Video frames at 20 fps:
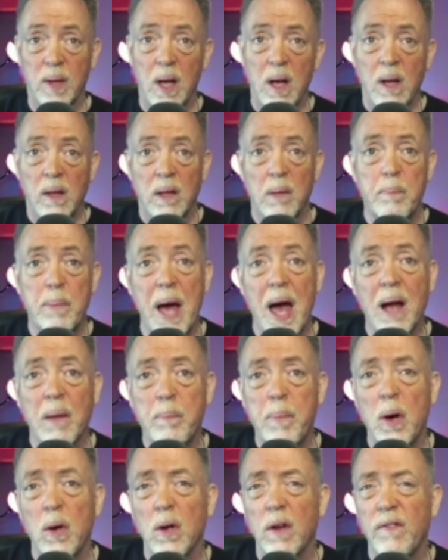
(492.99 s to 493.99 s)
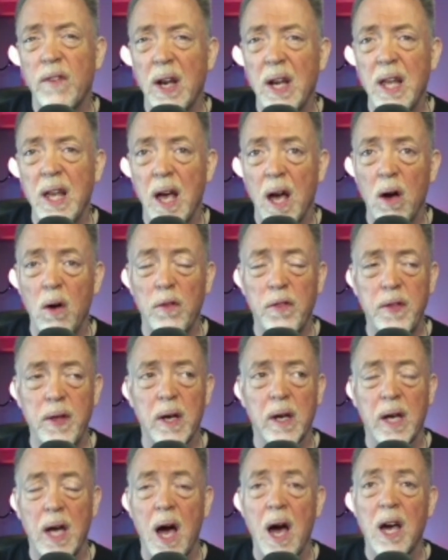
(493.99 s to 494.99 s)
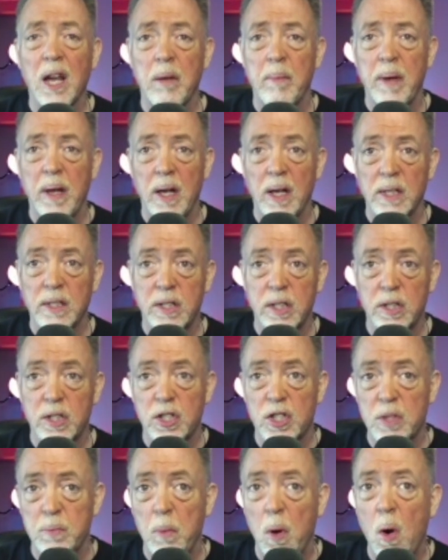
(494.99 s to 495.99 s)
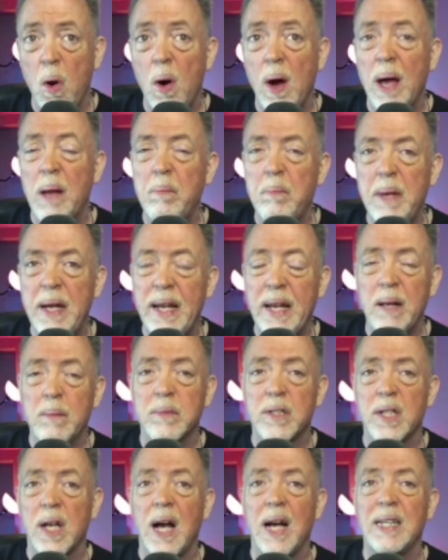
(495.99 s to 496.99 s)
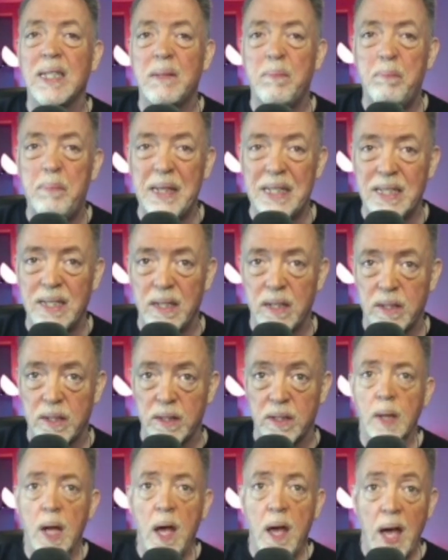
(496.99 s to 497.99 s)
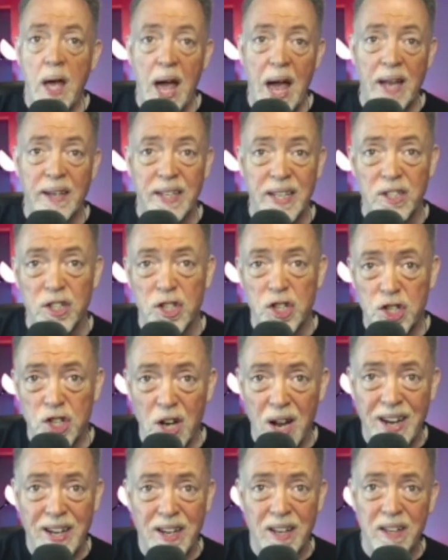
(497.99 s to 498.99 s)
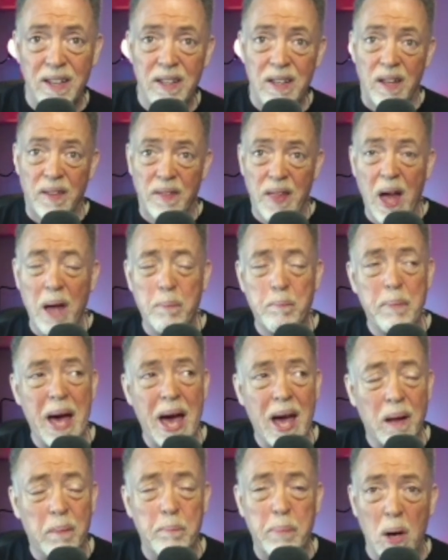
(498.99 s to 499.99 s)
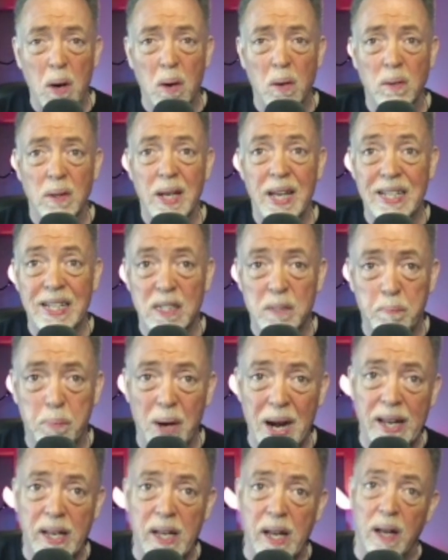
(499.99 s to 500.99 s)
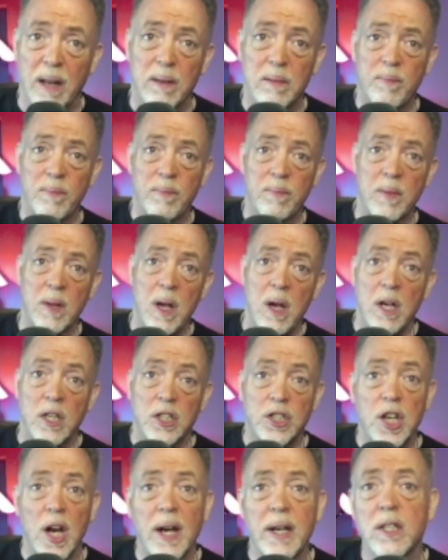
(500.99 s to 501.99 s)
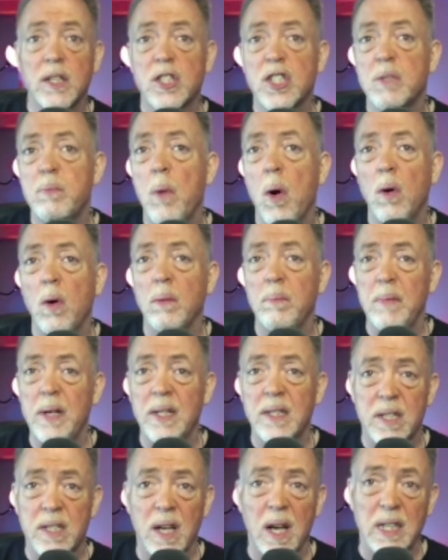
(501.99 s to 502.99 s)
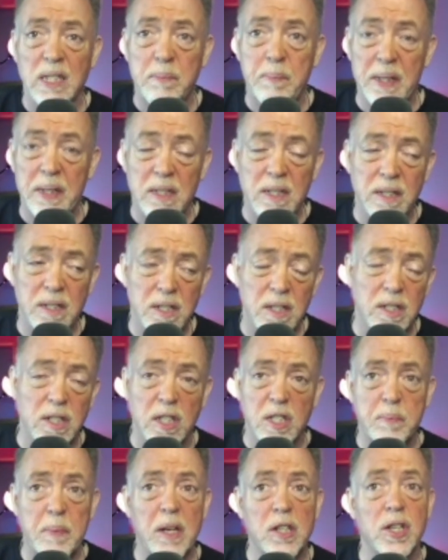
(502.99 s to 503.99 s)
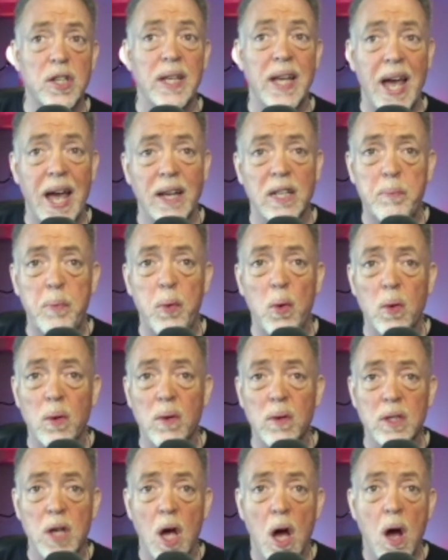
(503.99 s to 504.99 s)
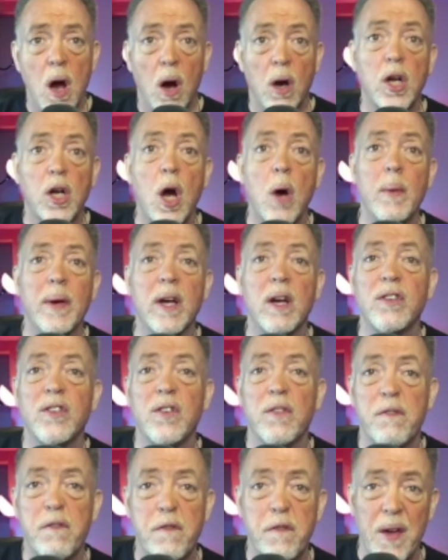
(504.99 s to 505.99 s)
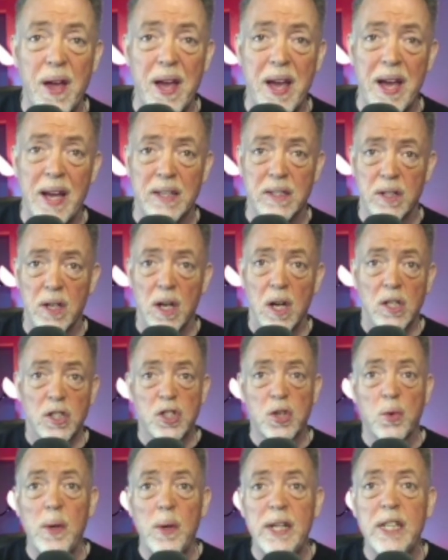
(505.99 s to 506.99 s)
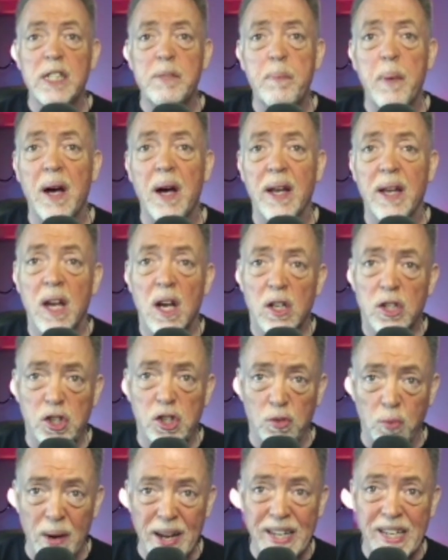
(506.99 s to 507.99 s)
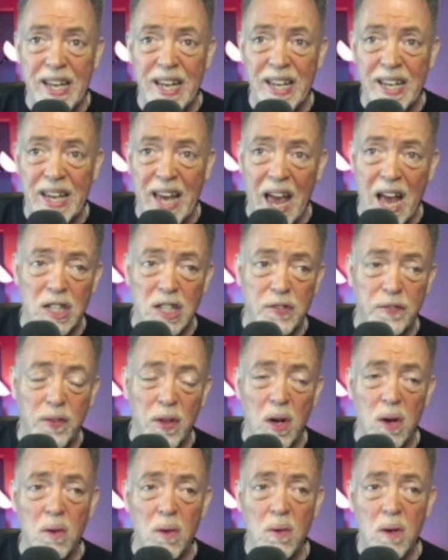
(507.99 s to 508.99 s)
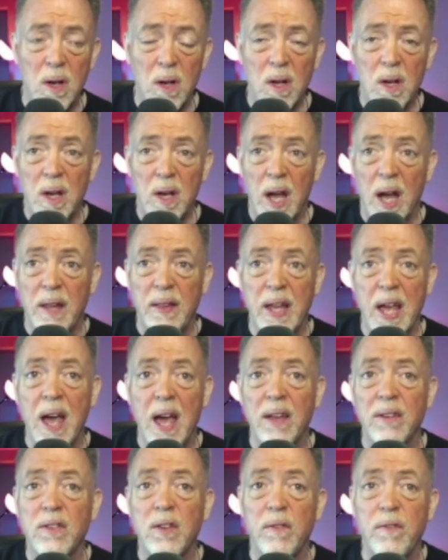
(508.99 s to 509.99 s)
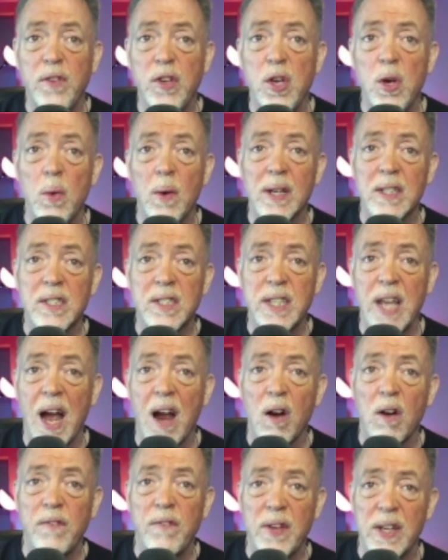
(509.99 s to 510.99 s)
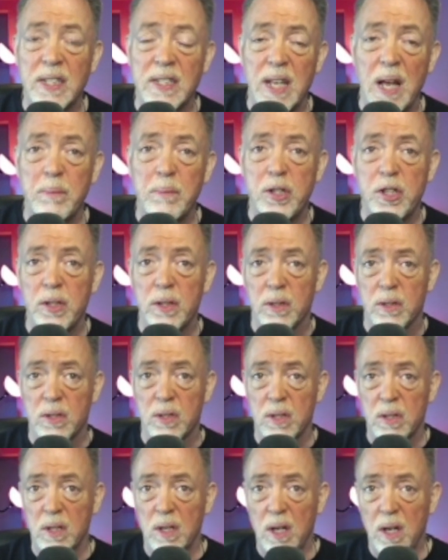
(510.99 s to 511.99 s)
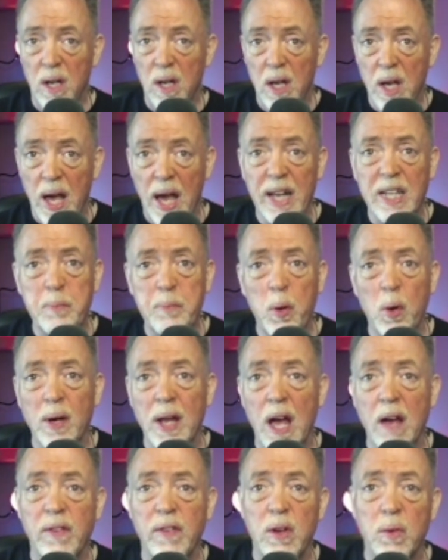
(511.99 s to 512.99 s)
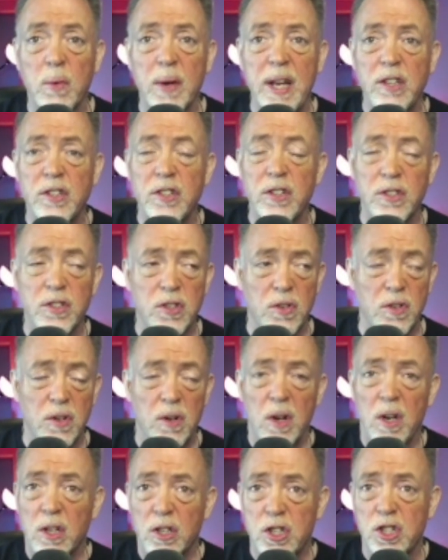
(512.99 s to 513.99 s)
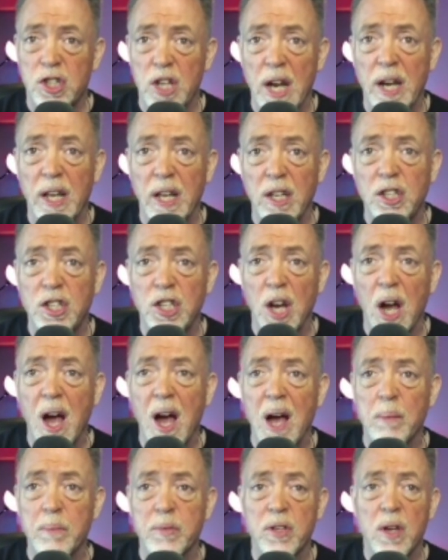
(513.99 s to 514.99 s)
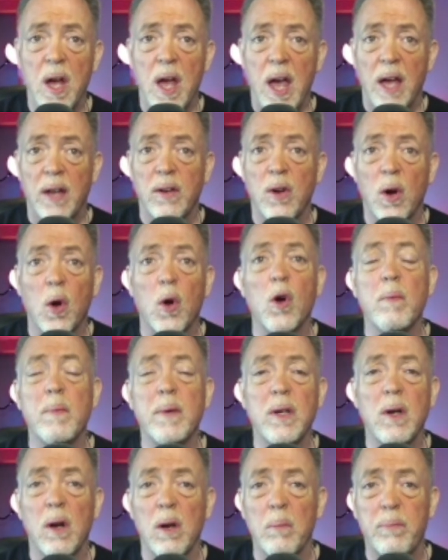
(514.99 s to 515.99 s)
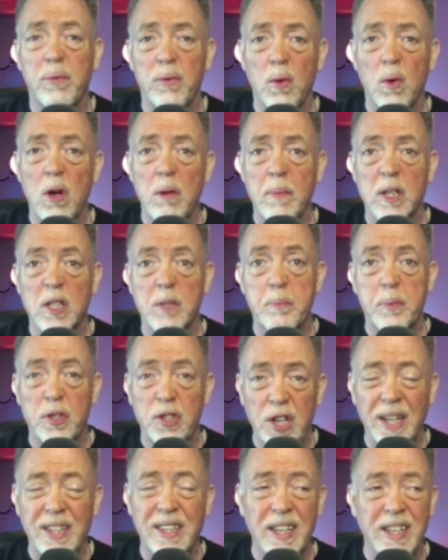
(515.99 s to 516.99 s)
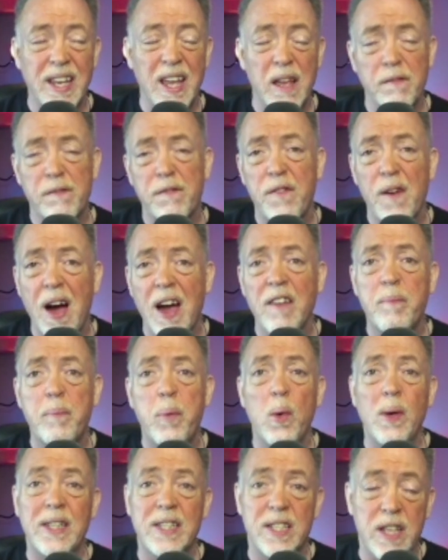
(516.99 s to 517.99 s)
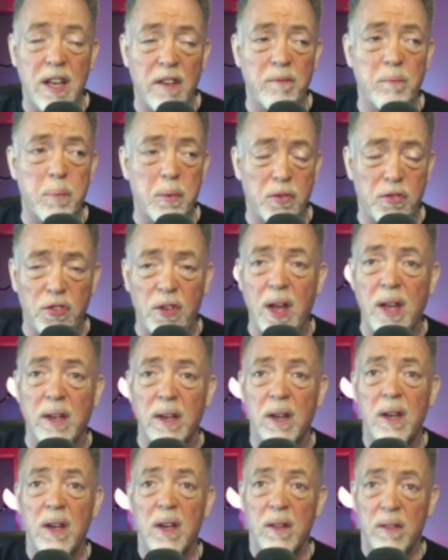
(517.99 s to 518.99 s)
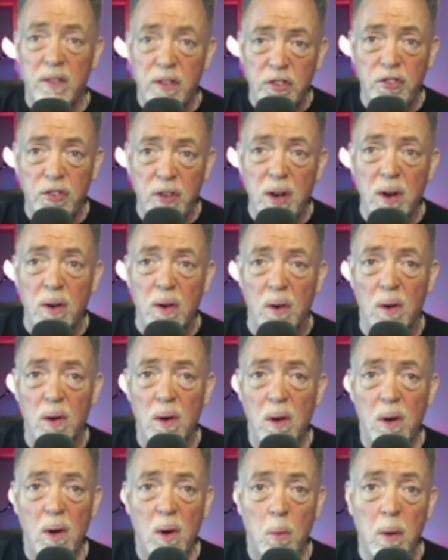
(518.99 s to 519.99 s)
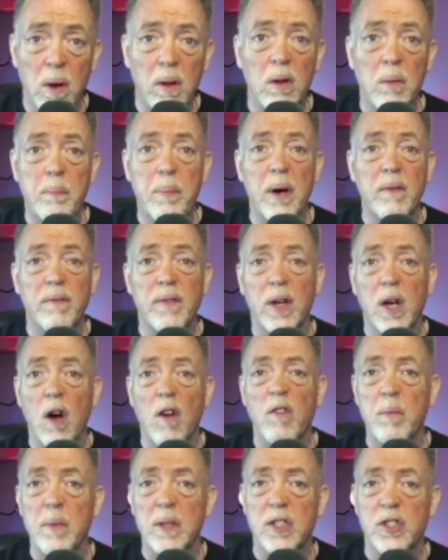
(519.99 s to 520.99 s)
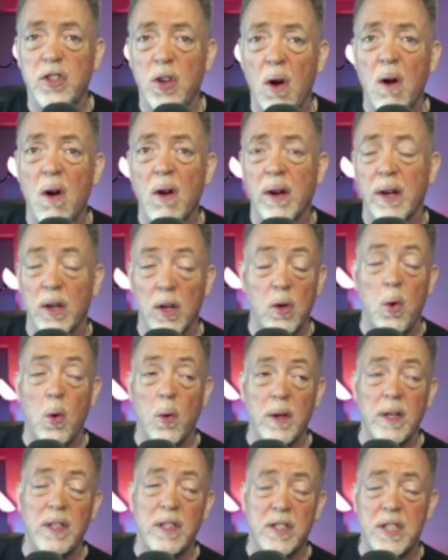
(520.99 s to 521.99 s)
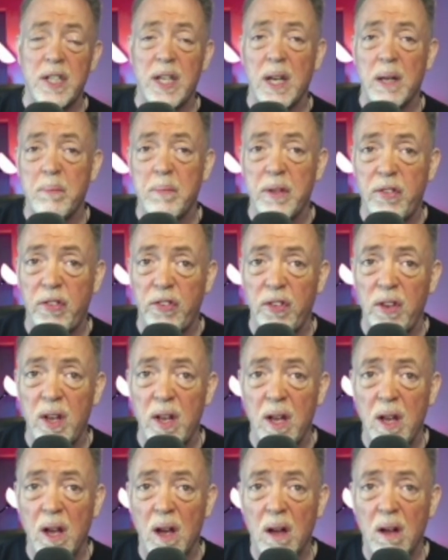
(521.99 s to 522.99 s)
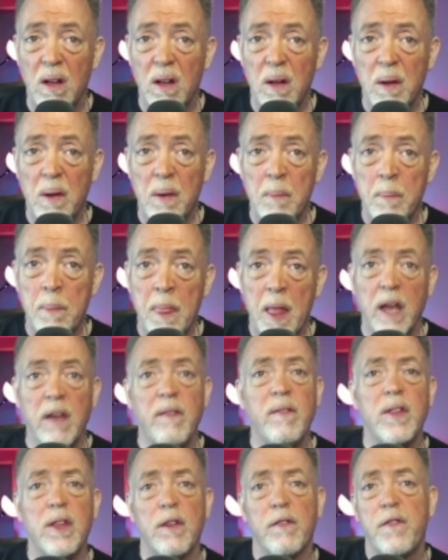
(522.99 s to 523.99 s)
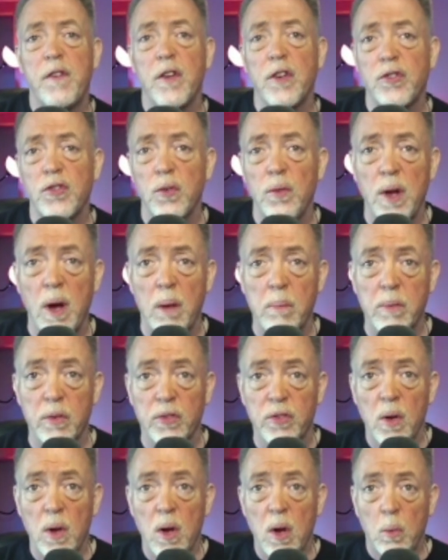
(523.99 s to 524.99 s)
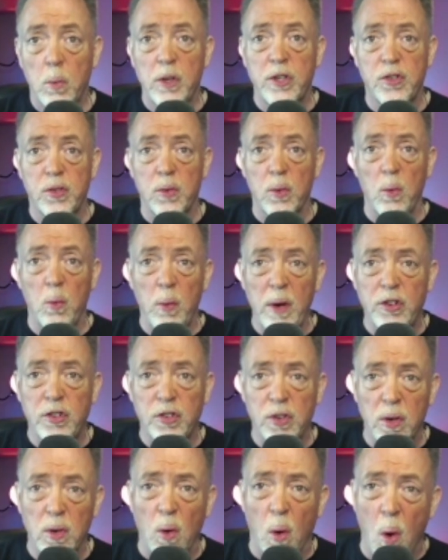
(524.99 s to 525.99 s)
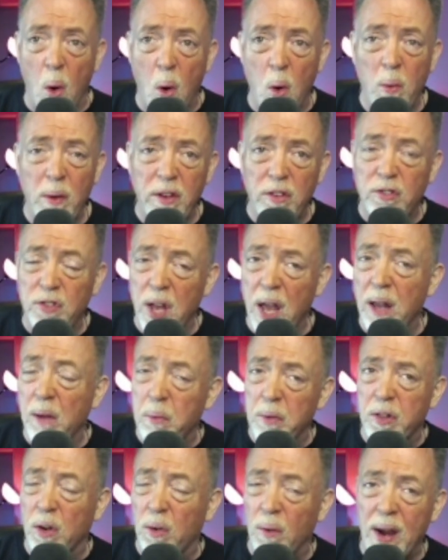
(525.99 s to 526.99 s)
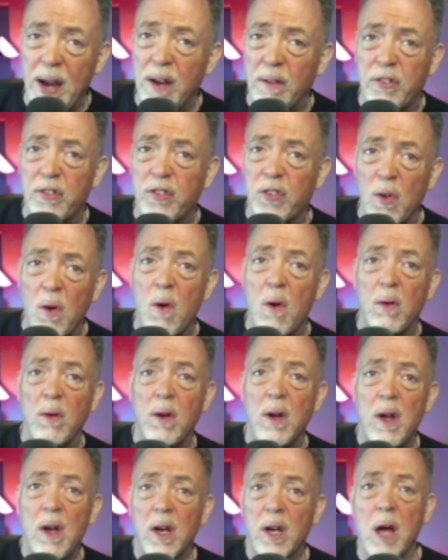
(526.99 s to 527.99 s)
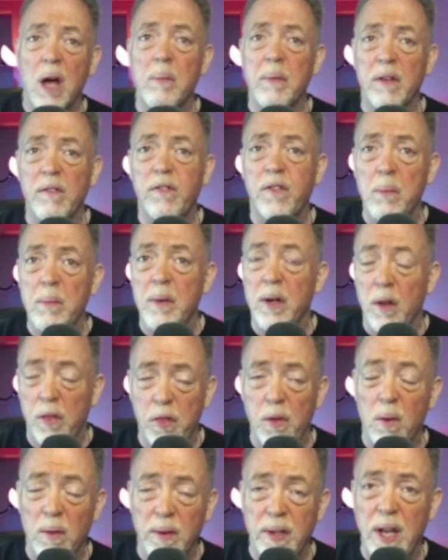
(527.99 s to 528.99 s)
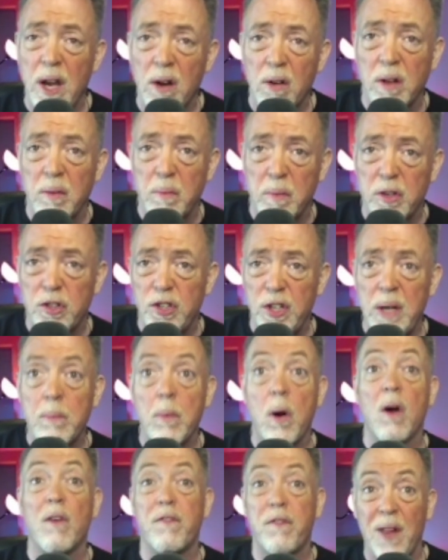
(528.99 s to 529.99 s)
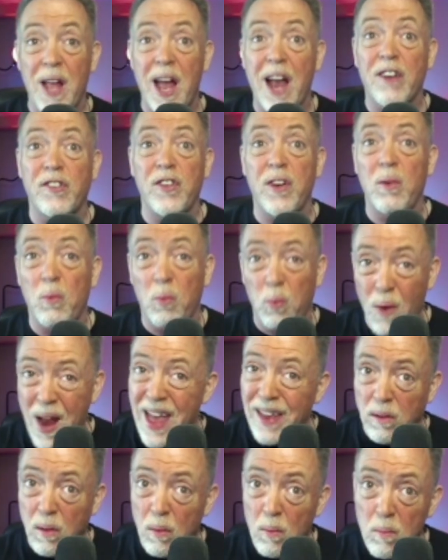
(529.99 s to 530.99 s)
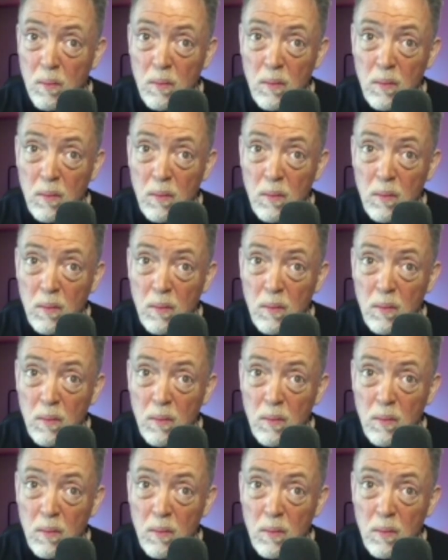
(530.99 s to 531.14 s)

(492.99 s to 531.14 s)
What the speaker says: The backbone of any healthy economy is its small and medium-sized businesses. And in China, that backbone is breaking. China's small and mid-sized businesses, especially exporters, are going under fast, squeezed by shrinking cash flow and the end of U.S. tariff exemptions. Export-heavy regions are shedding jobs, and urban unemployment is projected to hit 5.7% this year, well above the government's target, according to CNBC. Even the official numbers, which we should always take with a grain of salt coming from an authoritarian regime, are flashing red.